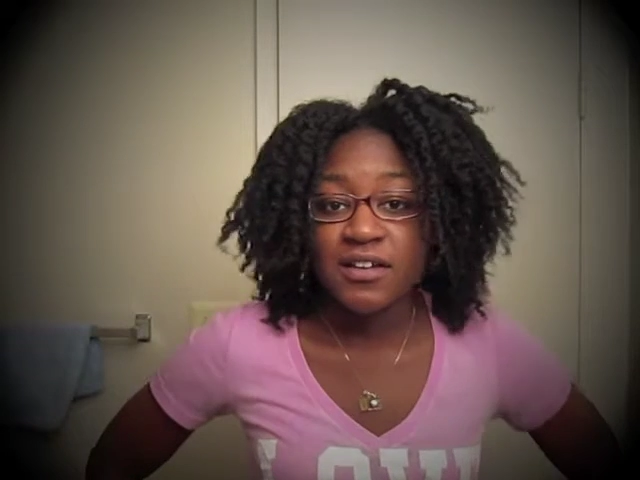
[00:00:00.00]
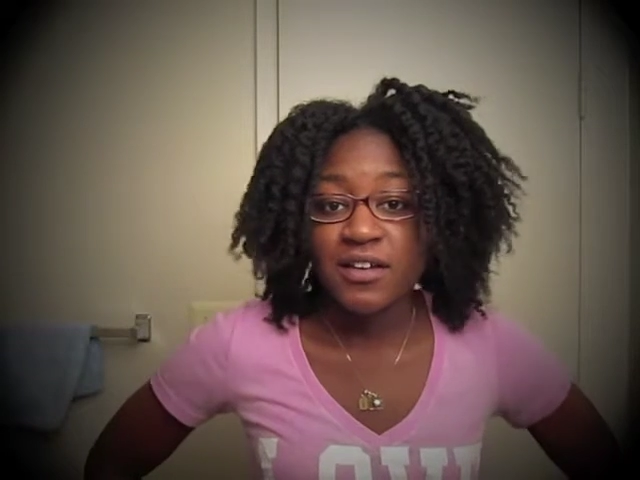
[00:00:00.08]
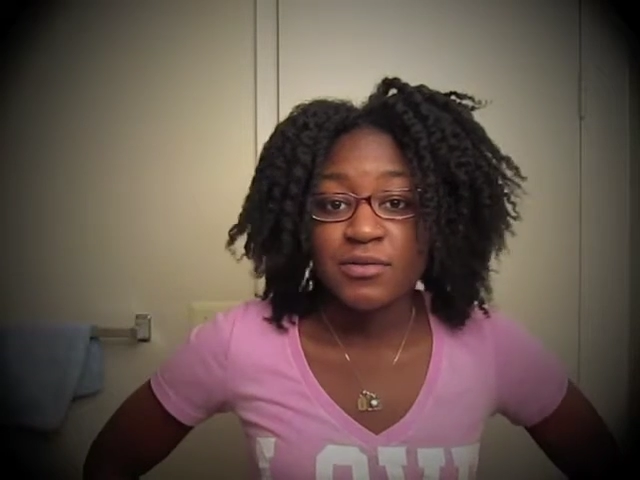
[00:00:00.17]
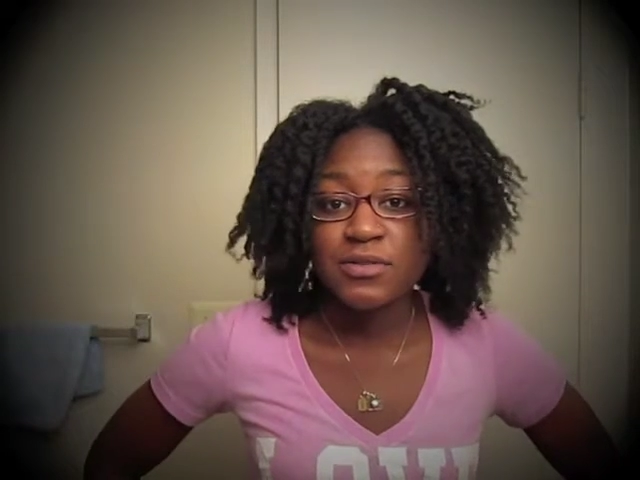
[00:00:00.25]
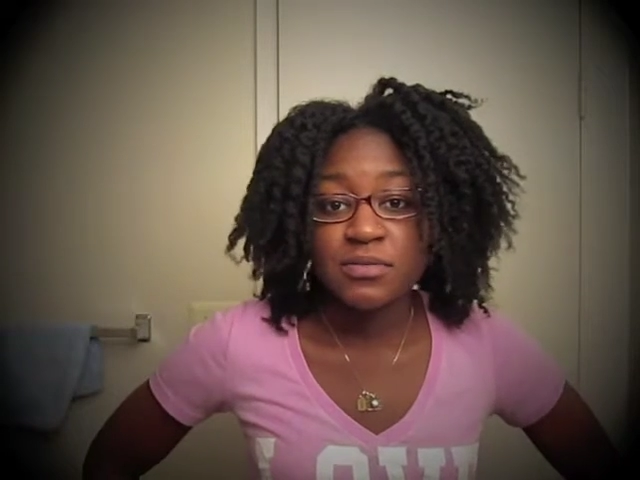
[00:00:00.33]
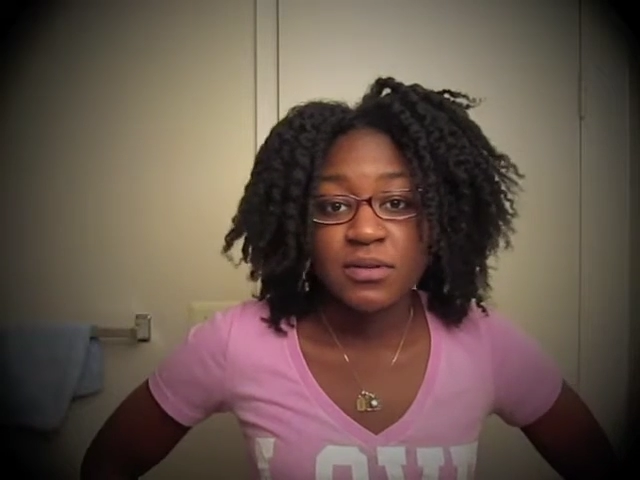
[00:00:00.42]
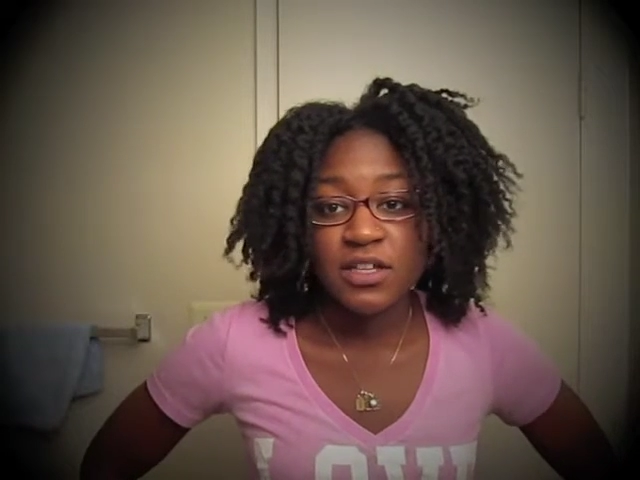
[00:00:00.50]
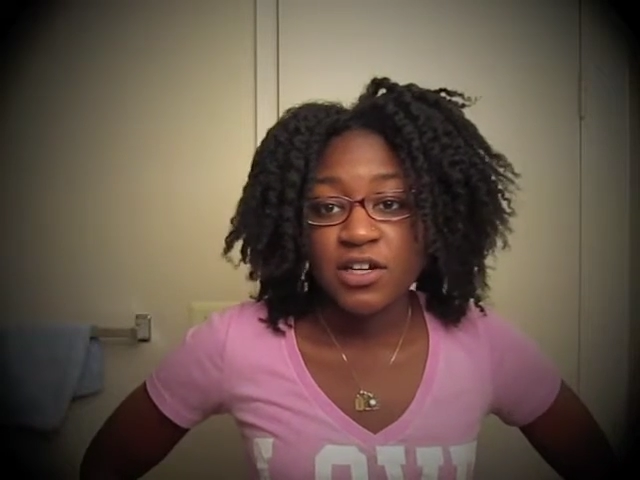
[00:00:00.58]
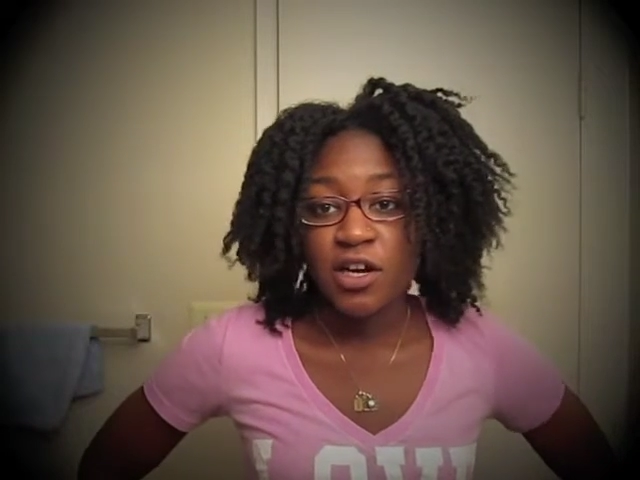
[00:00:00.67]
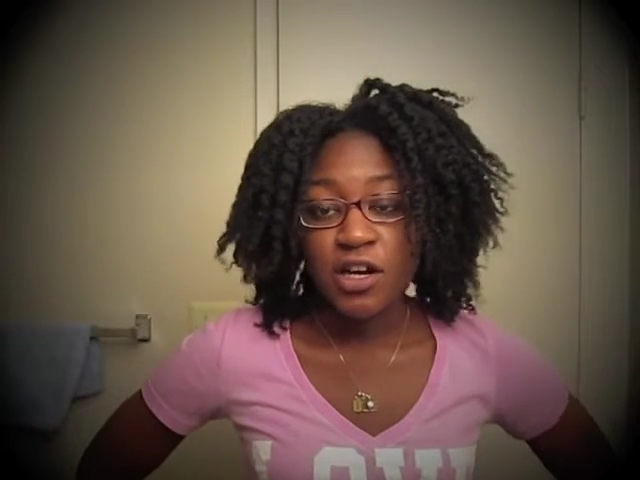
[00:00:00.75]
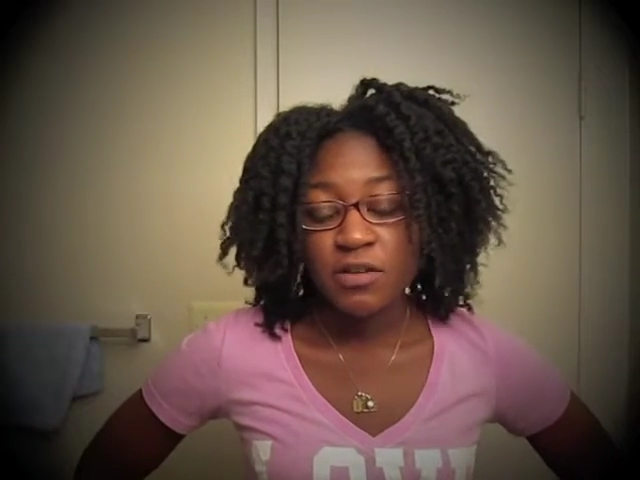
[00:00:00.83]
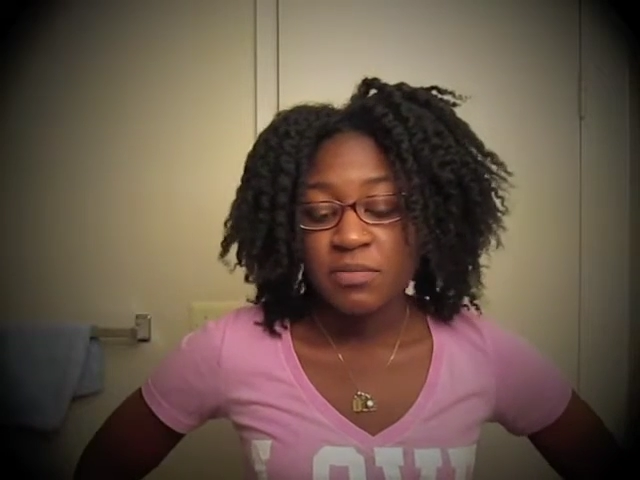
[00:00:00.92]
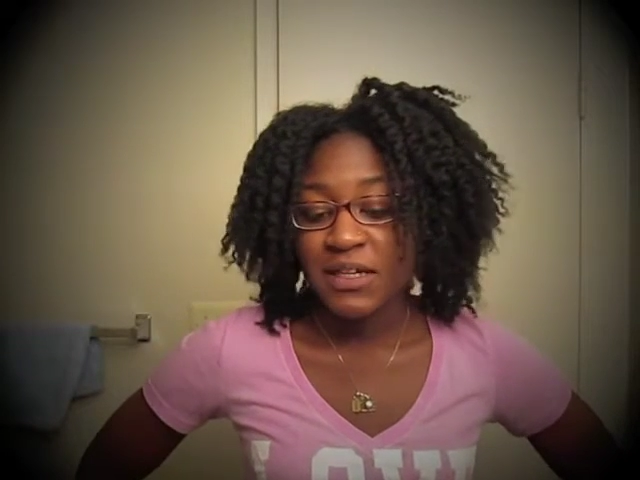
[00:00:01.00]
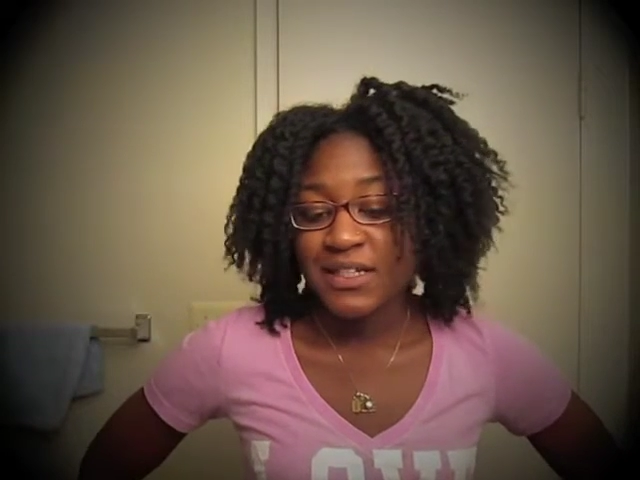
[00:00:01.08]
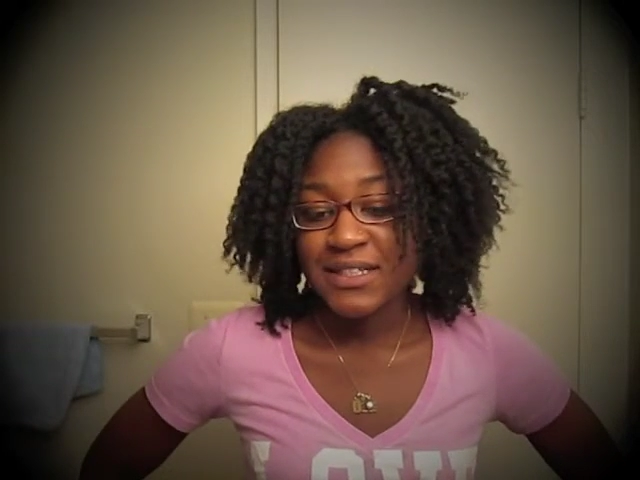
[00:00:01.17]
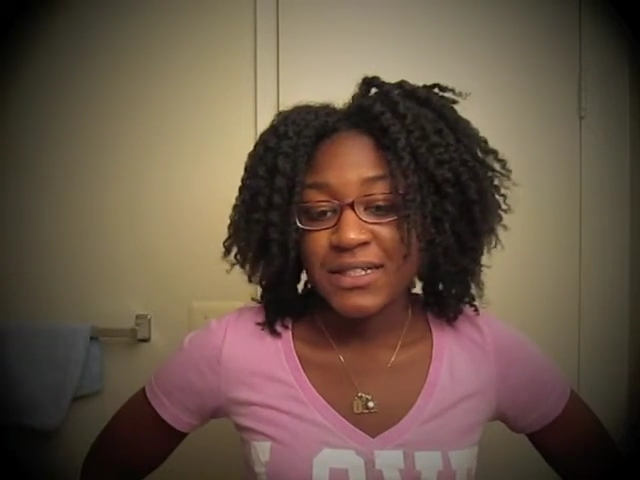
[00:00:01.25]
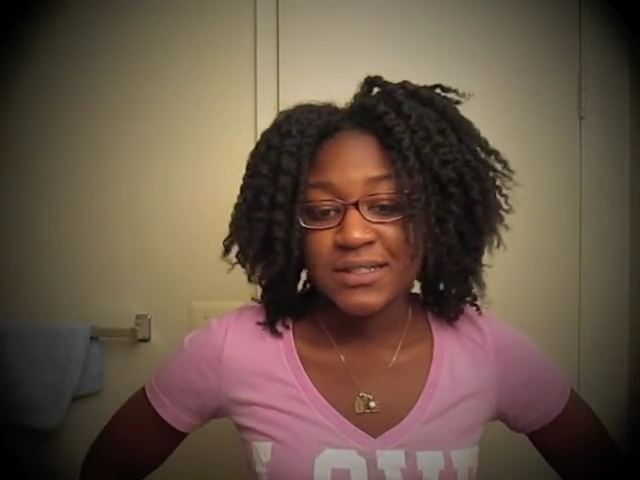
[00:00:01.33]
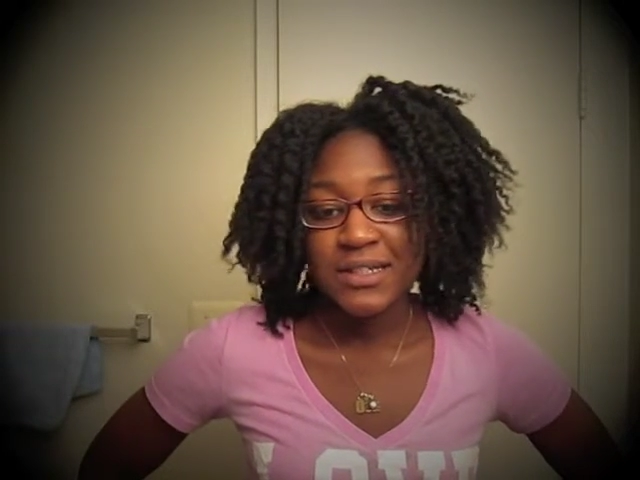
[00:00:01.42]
It was really good because I